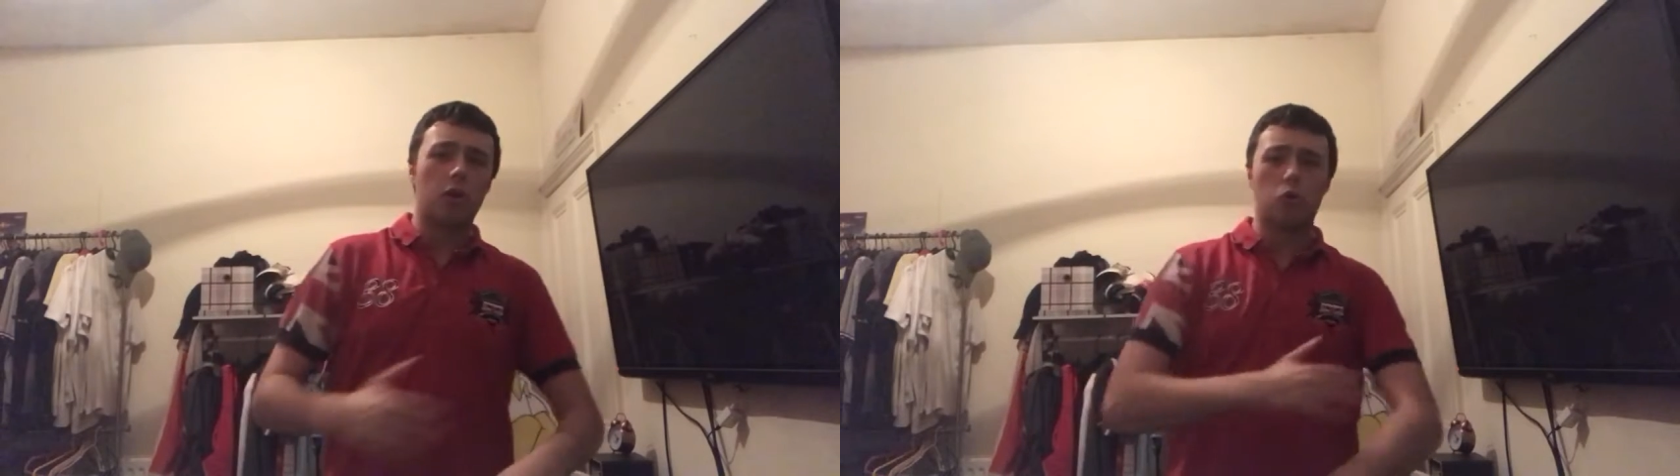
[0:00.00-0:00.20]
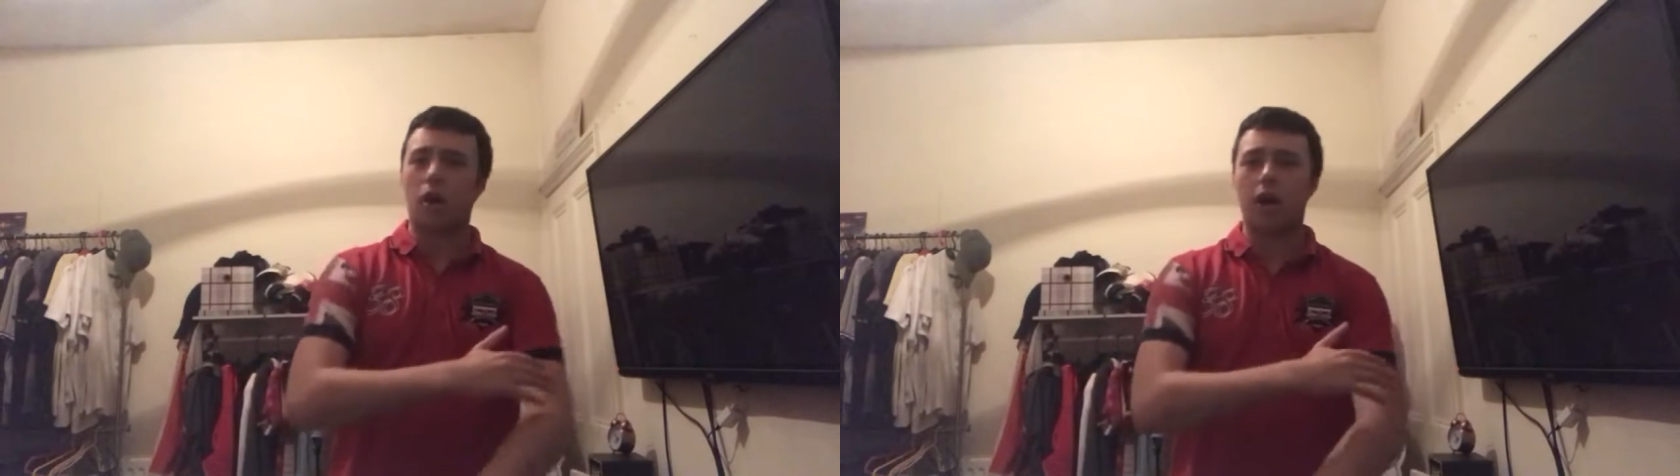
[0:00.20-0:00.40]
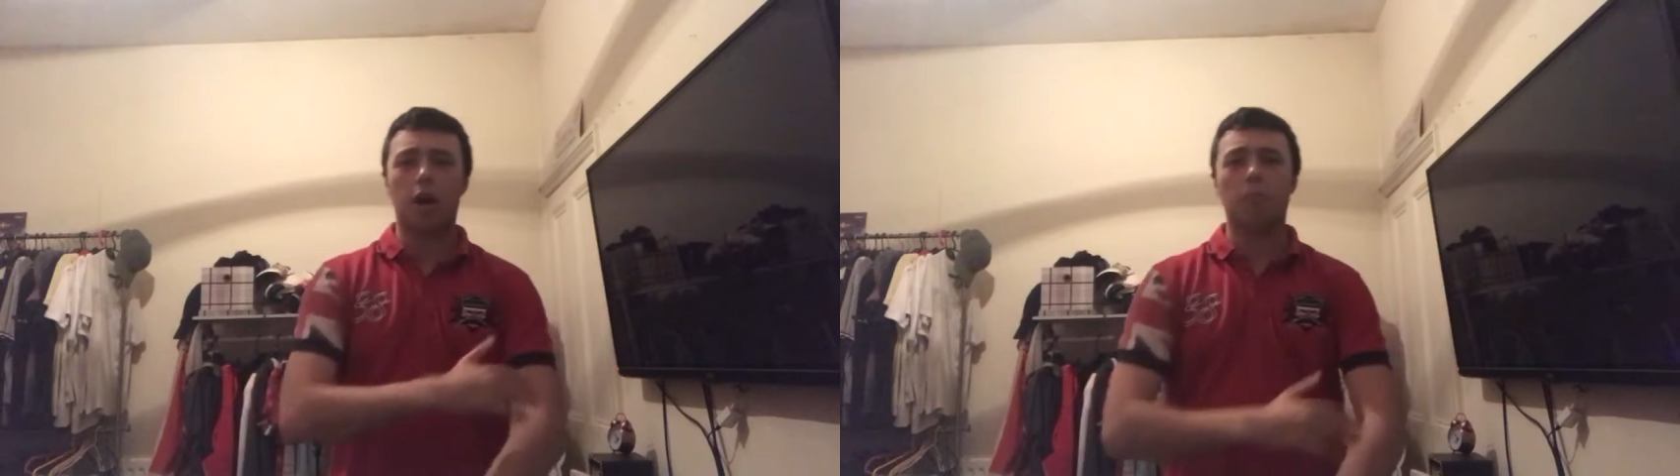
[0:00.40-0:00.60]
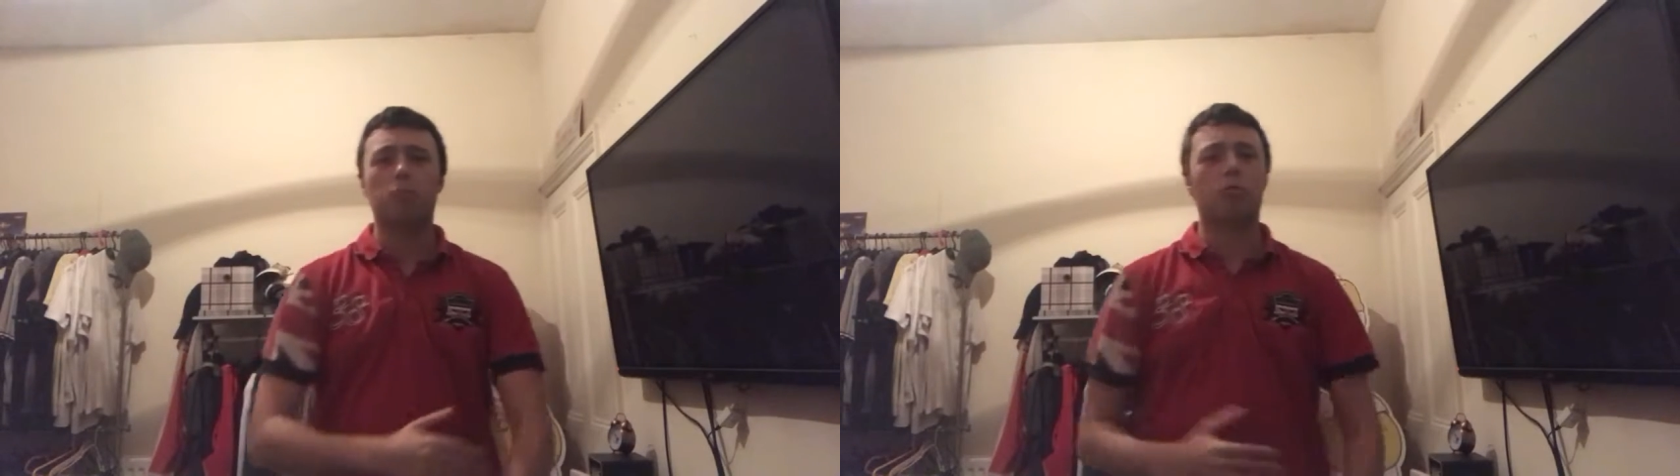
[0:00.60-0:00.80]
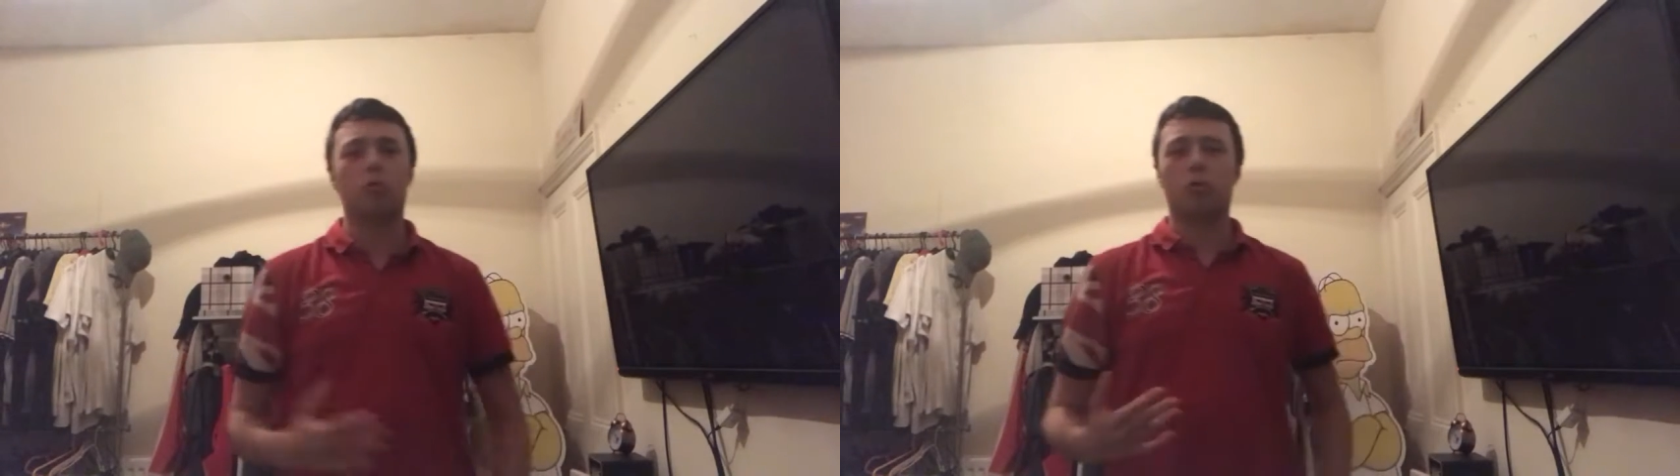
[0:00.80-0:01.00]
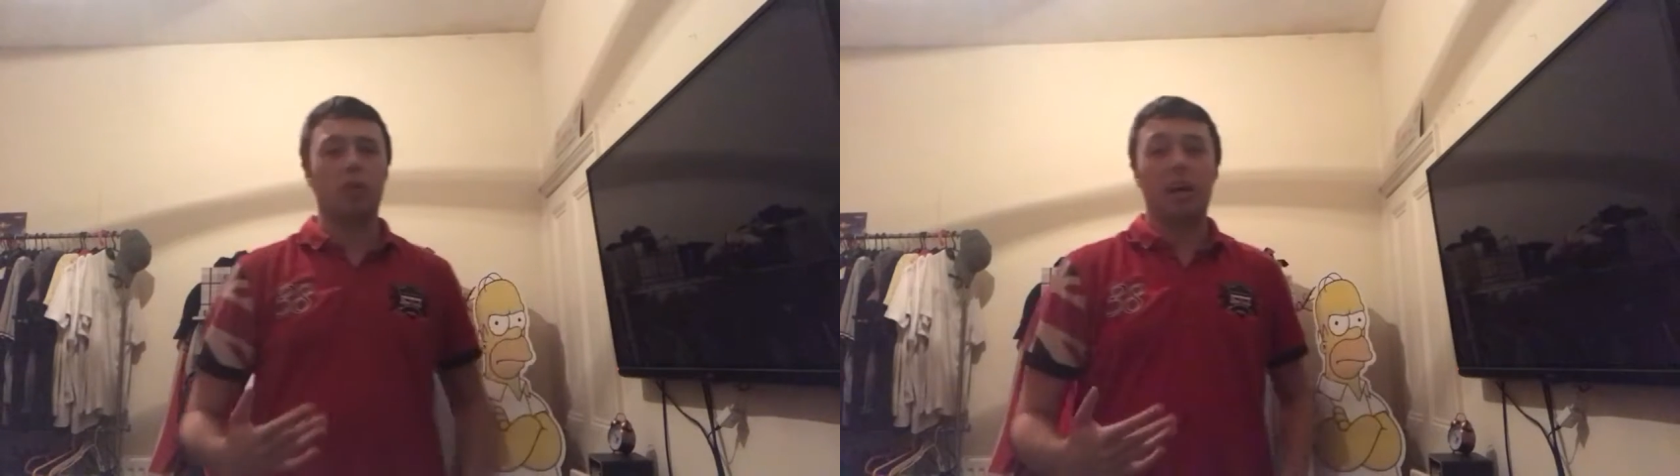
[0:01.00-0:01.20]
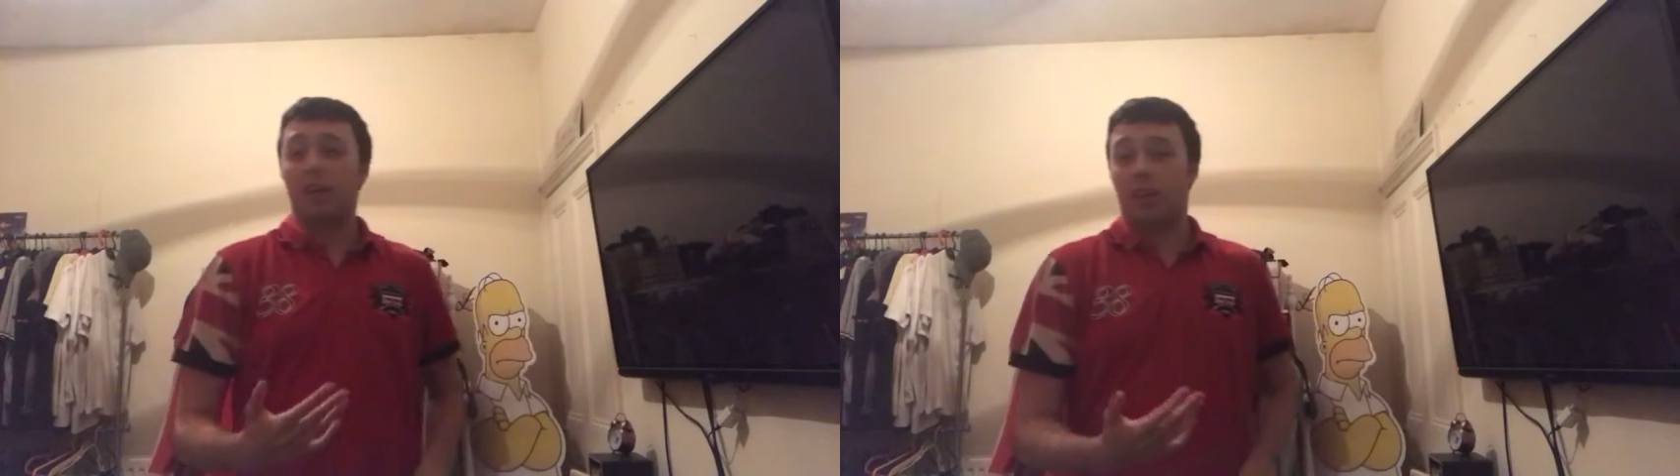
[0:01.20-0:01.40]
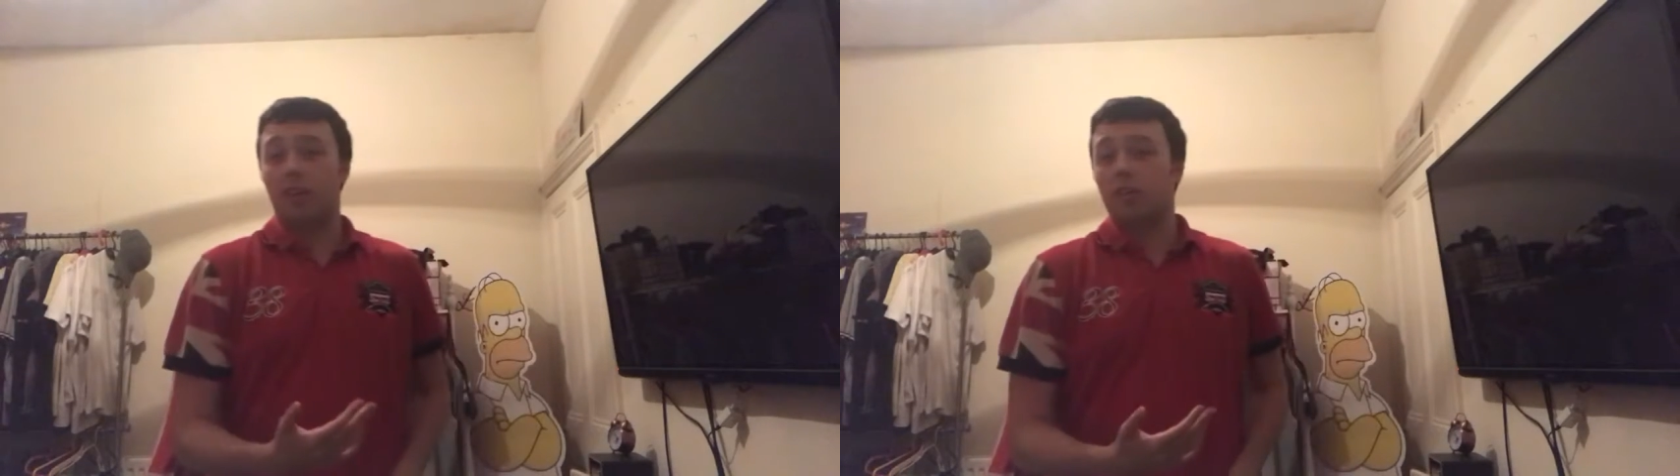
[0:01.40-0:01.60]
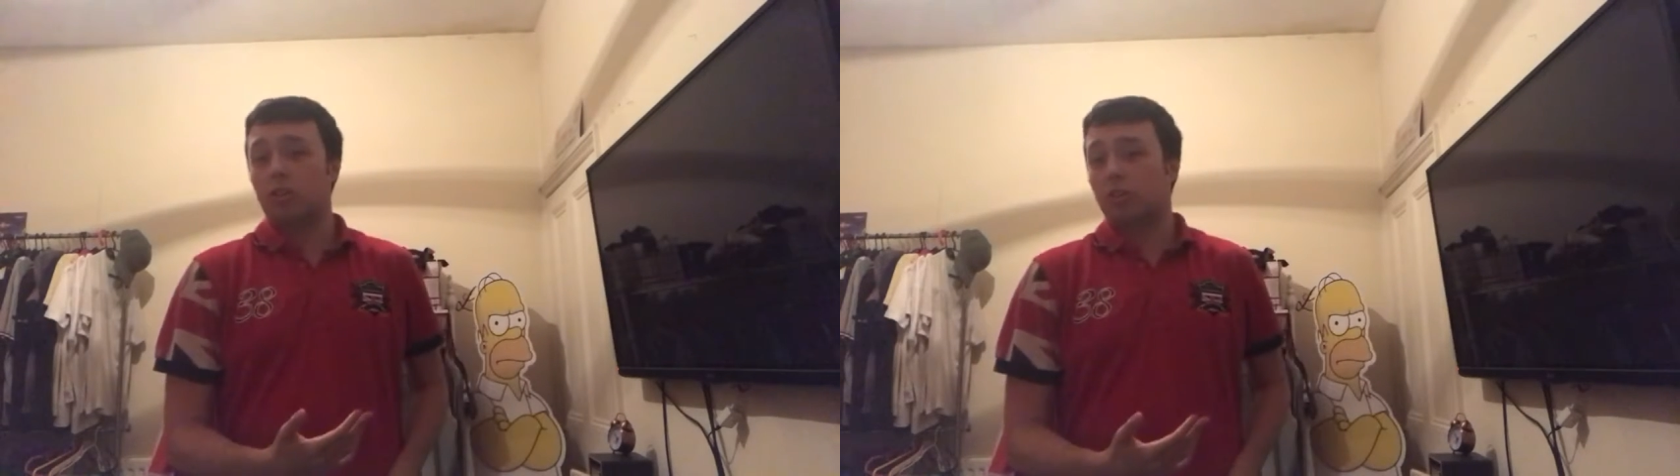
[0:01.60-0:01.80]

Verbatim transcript: your arms, and you can get, like,